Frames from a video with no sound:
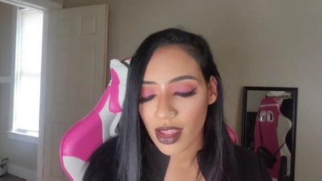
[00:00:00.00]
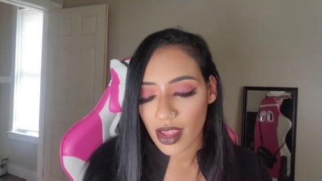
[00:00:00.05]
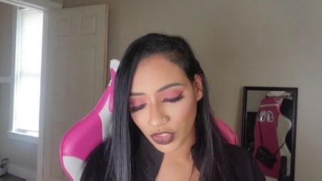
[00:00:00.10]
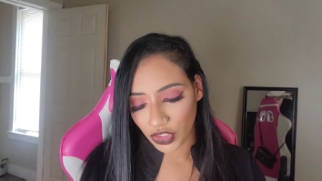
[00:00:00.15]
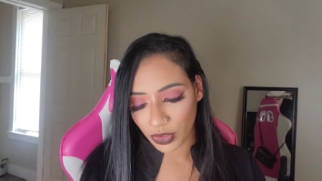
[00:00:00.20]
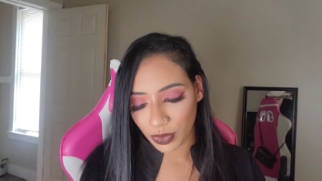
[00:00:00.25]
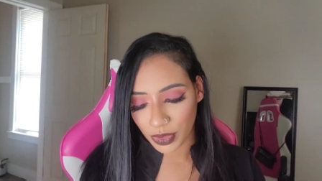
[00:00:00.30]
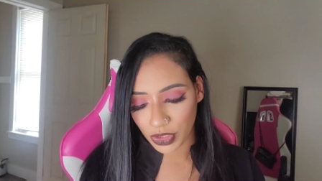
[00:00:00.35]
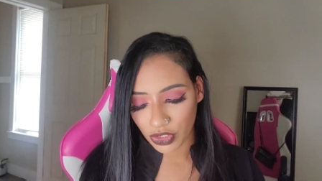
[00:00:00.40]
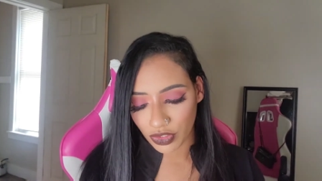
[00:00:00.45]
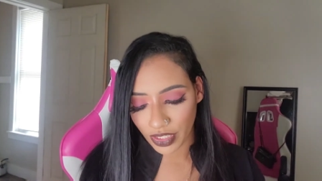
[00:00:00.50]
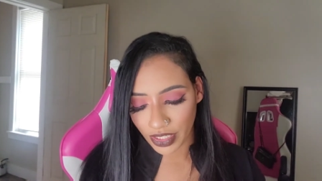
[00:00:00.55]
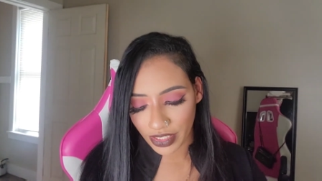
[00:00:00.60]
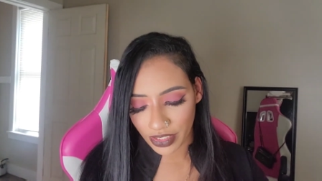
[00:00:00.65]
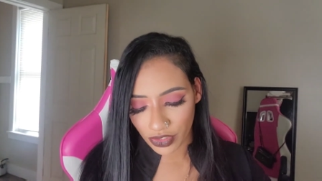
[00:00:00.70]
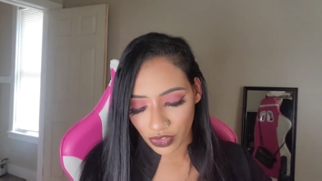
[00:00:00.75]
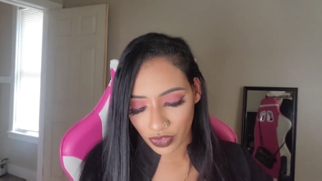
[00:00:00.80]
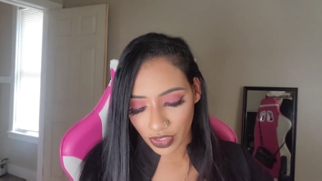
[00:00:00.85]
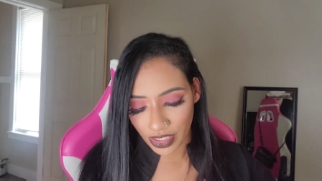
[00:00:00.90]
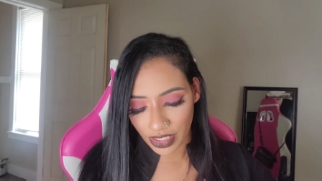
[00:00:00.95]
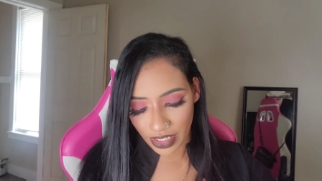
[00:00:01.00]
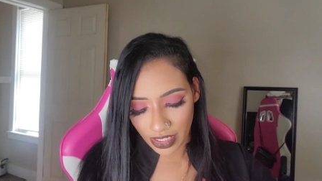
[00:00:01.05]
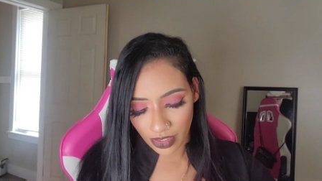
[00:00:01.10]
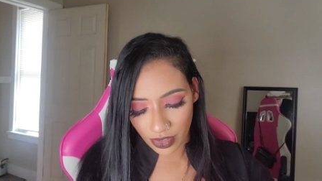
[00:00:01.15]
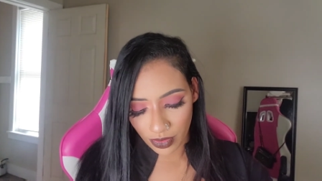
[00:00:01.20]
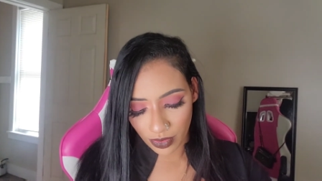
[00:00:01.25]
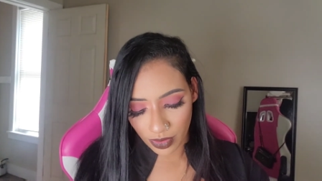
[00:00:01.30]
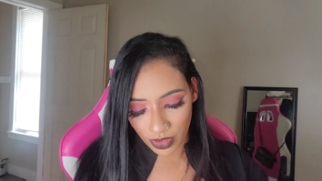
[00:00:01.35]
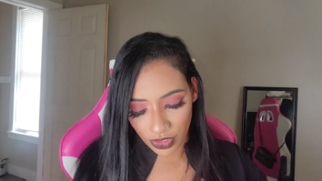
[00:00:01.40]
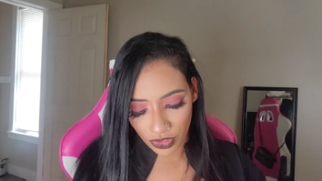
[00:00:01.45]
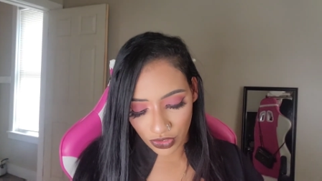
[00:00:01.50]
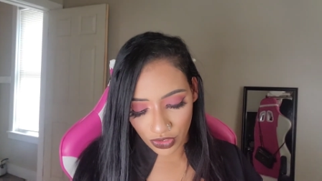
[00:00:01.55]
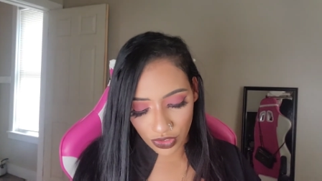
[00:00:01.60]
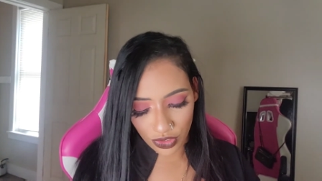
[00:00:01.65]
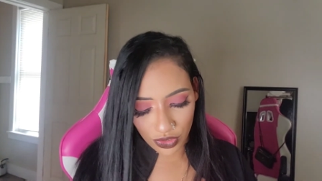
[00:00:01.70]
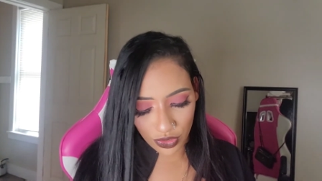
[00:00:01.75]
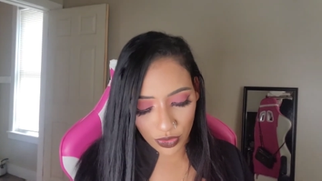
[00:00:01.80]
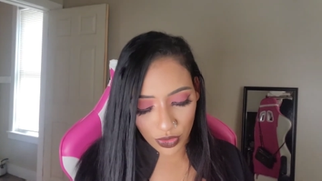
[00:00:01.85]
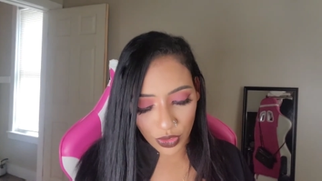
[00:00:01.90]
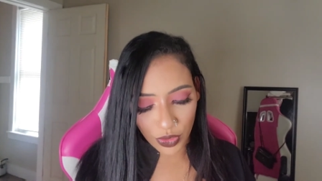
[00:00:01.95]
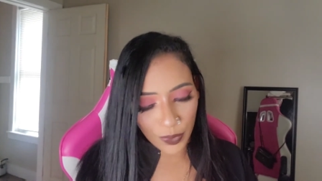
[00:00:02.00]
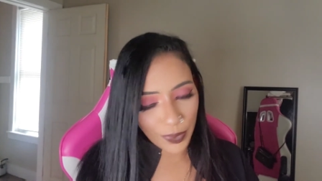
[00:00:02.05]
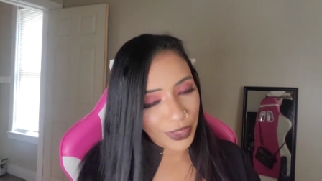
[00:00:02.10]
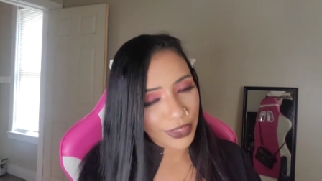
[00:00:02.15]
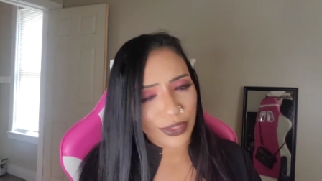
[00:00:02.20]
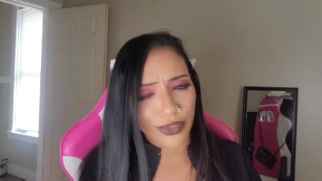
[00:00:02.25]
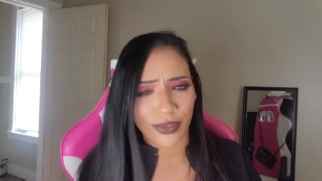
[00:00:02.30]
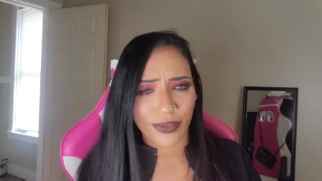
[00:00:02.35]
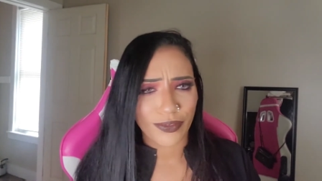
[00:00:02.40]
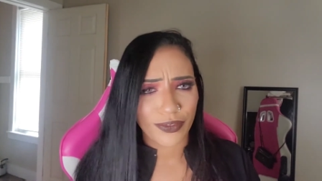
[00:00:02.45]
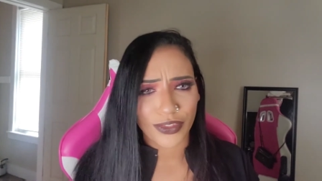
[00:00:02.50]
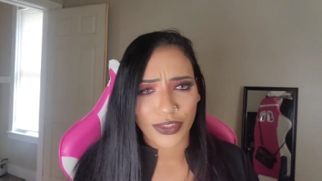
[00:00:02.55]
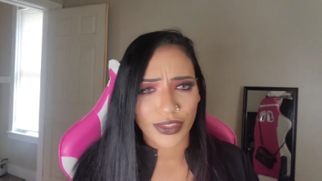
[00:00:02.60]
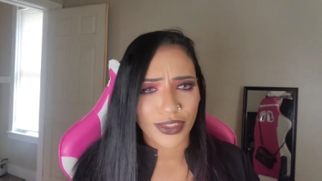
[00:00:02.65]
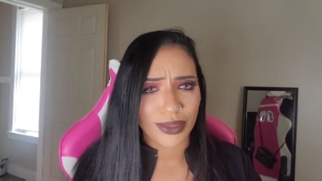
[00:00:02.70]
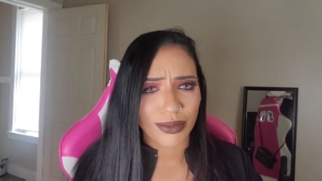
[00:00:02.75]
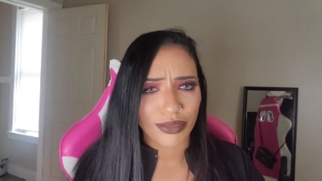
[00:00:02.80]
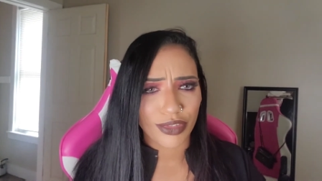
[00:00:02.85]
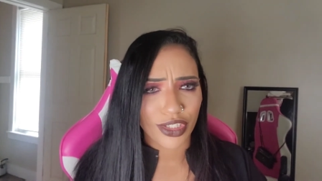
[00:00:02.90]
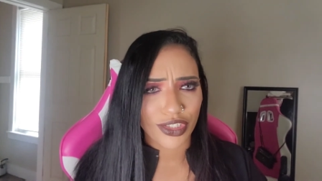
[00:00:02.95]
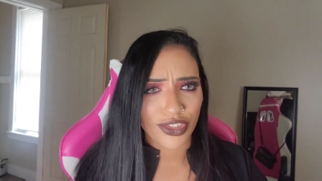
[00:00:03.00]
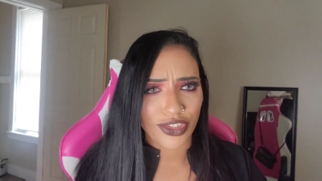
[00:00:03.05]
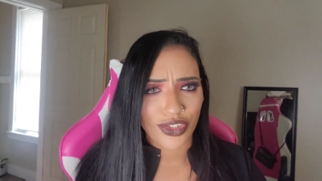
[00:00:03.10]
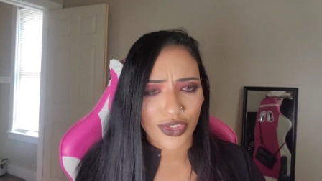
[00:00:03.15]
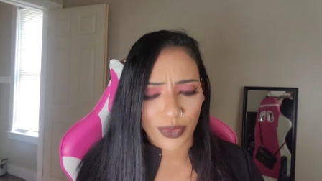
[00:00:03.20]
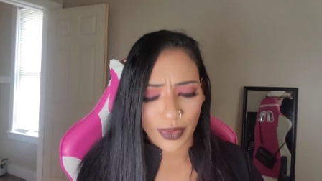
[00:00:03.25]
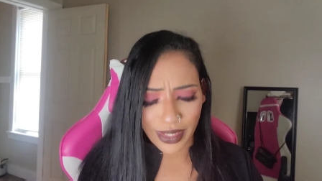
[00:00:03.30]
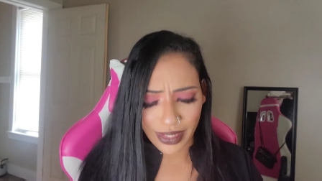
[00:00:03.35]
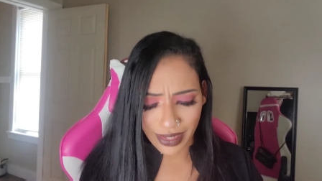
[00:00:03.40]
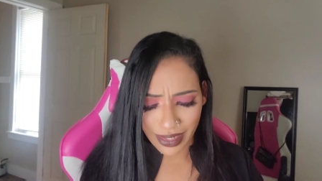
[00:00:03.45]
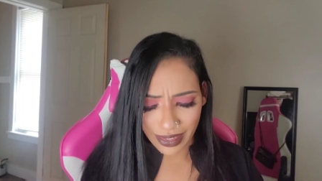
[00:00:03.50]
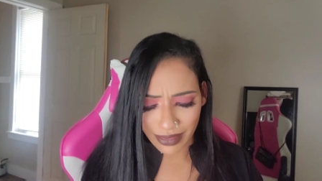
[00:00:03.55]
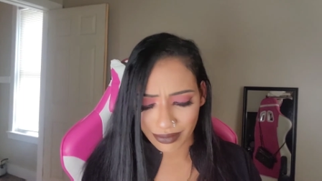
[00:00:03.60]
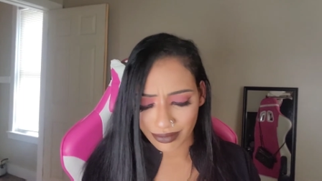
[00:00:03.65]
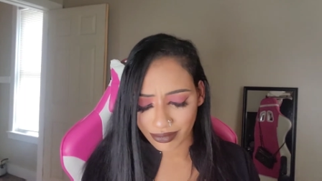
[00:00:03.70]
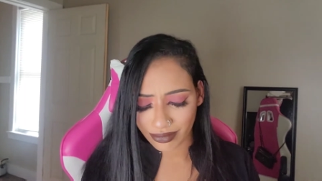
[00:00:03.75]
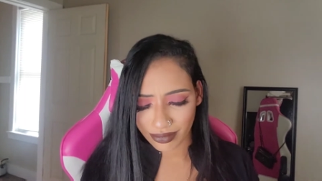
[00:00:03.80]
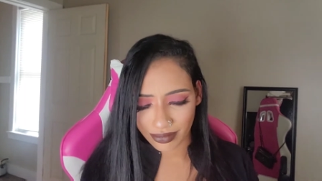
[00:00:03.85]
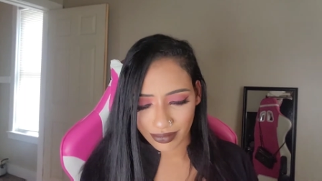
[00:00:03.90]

Should we try this right now? Let's just do a quick little first impressions. Why not?